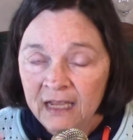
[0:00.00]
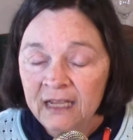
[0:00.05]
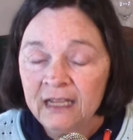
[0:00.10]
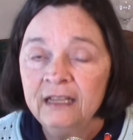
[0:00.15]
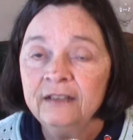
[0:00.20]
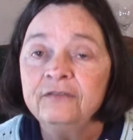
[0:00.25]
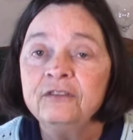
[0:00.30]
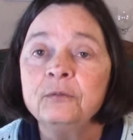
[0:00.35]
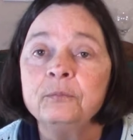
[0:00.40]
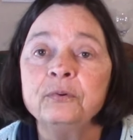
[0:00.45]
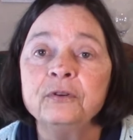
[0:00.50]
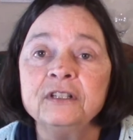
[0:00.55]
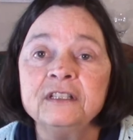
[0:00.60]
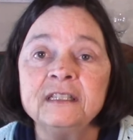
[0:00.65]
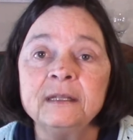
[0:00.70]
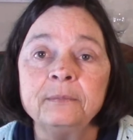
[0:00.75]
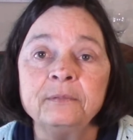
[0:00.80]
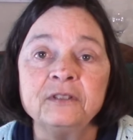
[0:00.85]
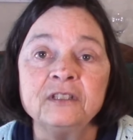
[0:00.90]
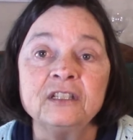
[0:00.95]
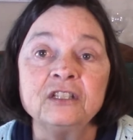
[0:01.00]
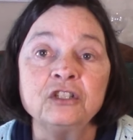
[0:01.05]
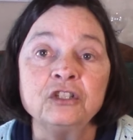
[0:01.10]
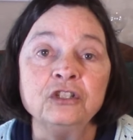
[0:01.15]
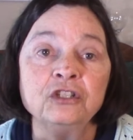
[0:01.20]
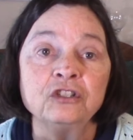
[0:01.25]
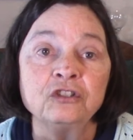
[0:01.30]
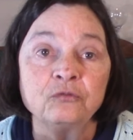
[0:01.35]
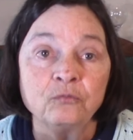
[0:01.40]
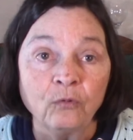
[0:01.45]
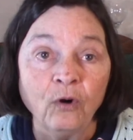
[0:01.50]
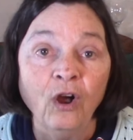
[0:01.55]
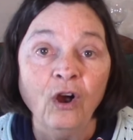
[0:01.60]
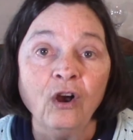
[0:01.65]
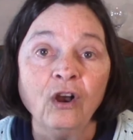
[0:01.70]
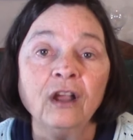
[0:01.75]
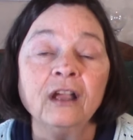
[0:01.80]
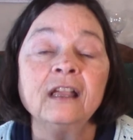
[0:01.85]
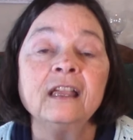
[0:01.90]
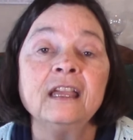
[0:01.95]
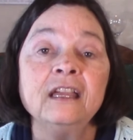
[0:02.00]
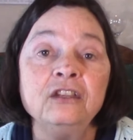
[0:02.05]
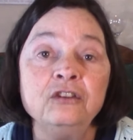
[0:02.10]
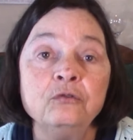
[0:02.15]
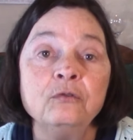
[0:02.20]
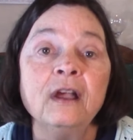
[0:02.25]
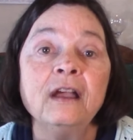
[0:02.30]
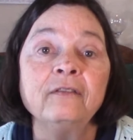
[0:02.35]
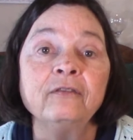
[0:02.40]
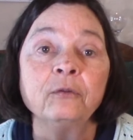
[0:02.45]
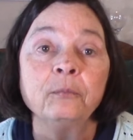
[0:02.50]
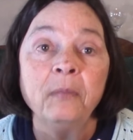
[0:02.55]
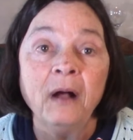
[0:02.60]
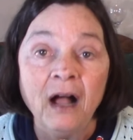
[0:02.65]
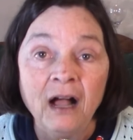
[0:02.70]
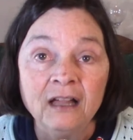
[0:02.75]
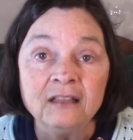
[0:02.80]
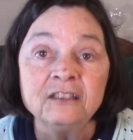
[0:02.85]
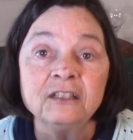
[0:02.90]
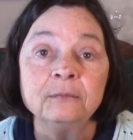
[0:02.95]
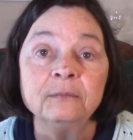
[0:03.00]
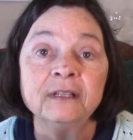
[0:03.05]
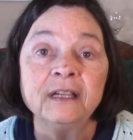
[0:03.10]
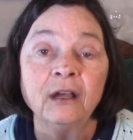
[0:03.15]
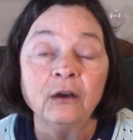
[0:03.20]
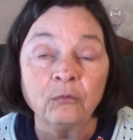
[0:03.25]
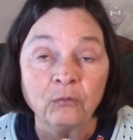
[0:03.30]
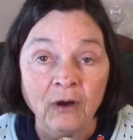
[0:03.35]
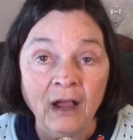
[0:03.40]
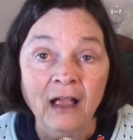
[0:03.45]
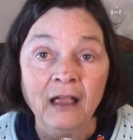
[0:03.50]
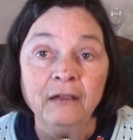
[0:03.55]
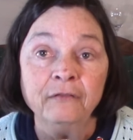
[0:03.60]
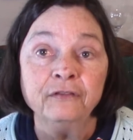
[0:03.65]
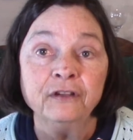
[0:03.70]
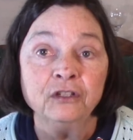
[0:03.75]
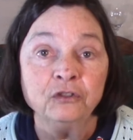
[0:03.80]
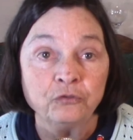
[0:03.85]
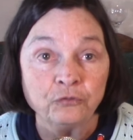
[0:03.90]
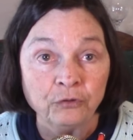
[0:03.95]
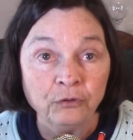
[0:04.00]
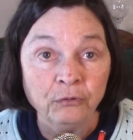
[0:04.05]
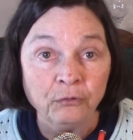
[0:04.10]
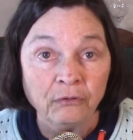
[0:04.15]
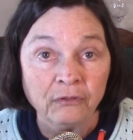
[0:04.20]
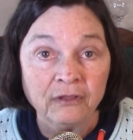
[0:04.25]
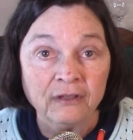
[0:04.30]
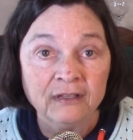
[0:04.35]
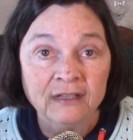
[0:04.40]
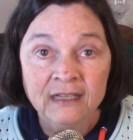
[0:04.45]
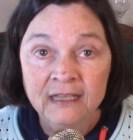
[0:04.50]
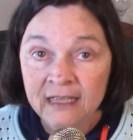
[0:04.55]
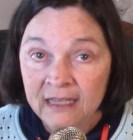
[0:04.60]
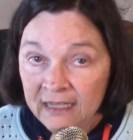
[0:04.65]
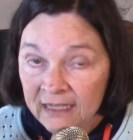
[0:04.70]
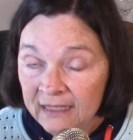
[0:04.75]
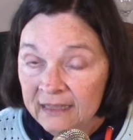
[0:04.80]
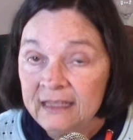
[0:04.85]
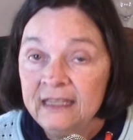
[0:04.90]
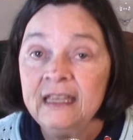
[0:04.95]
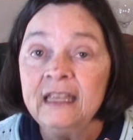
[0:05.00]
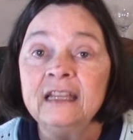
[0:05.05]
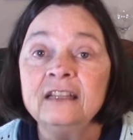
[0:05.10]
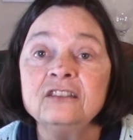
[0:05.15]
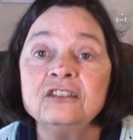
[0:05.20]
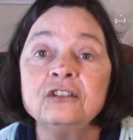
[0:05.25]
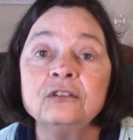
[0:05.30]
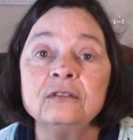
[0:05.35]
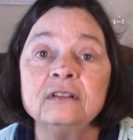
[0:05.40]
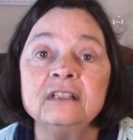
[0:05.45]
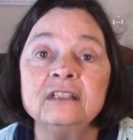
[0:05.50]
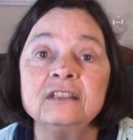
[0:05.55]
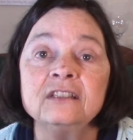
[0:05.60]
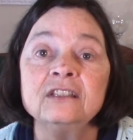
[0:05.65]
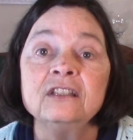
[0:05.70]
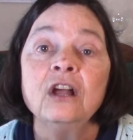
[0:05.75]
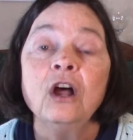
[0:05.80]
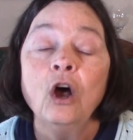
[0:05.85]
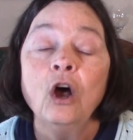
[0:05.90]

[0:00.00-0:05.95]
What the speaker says: If the presupposition is wrong, can you ever possibly arrive at truth? The answer is